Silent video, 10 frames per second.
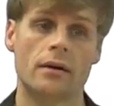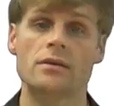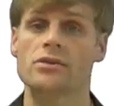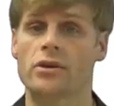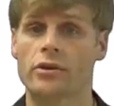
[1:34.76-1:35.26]

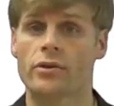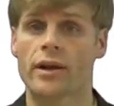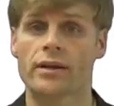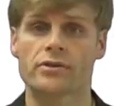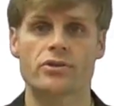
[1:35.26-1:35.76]
unsecured
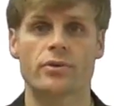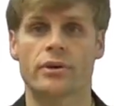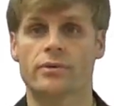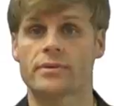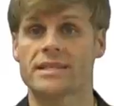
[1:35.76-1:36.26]
creditors who are
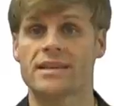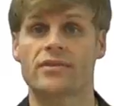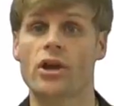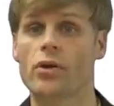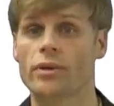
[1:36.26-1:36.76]
going to
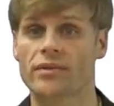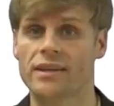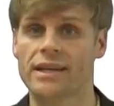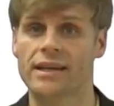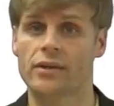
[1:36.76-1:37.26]
receive no
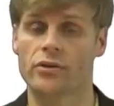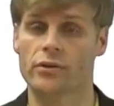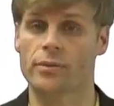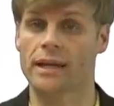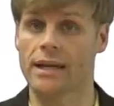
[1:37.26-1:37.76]
dividend under
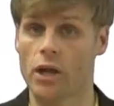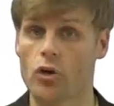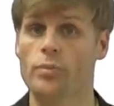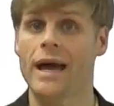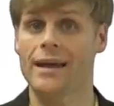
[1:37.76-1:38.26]
the plan,
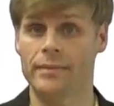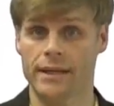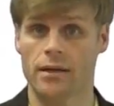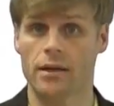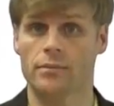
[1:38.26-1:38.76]
no
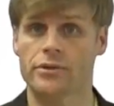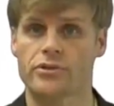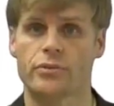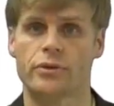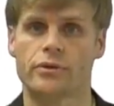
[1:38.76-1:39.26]
payment
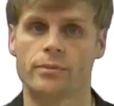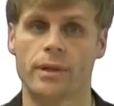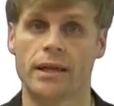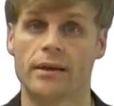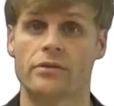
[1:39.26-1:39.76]
pursuant to the
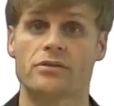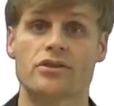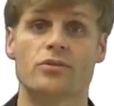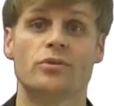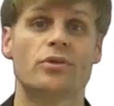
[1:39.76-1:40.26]
plan, or
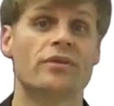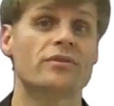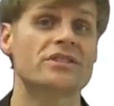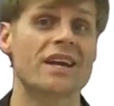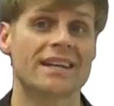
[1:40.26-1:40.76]
assumed to have
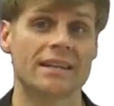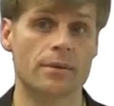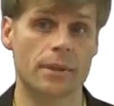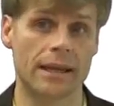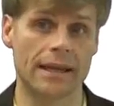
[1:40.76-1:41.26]
rejected
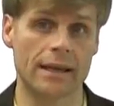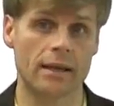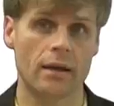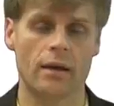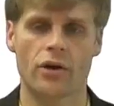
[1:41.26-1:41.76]
the plan.
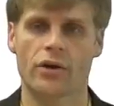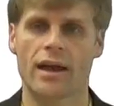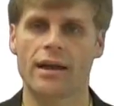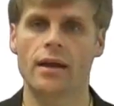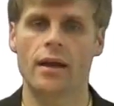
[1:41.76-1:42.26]

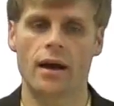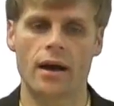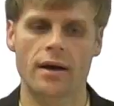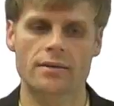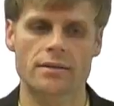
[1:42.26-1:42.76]
Okay,
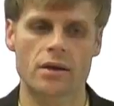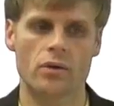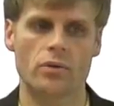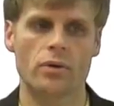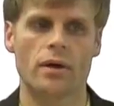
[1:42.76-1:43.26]
uh,
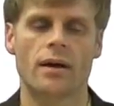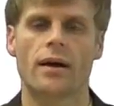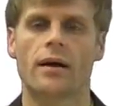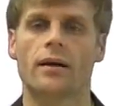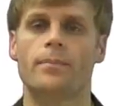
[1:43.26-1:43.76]
so
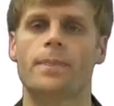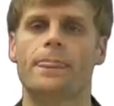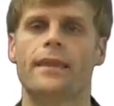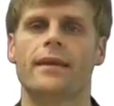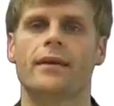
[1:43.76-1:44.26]
um,
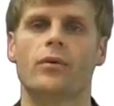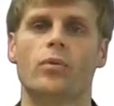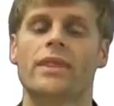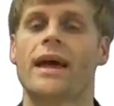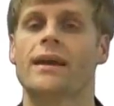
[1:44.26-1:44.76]

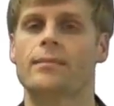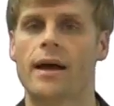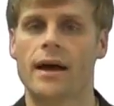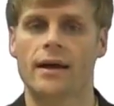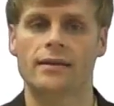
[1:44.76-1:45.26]
with that in
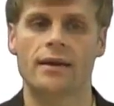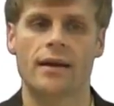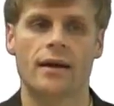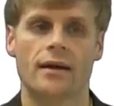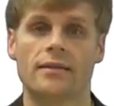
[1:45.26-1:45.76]
mind,
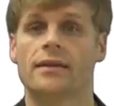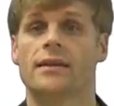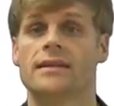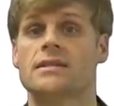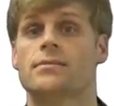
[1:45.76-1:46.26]
uh,
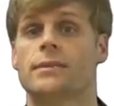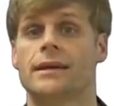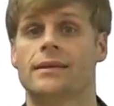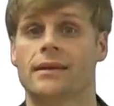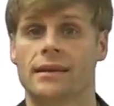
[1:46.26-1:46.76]
then they
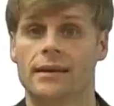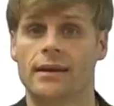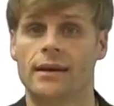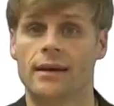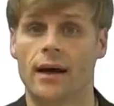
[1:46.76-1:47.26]
submit the
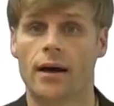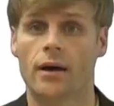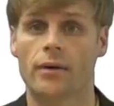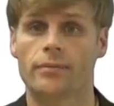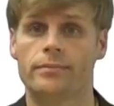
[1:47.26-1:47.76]

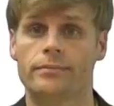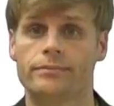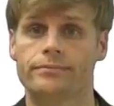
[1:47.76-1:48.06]
um,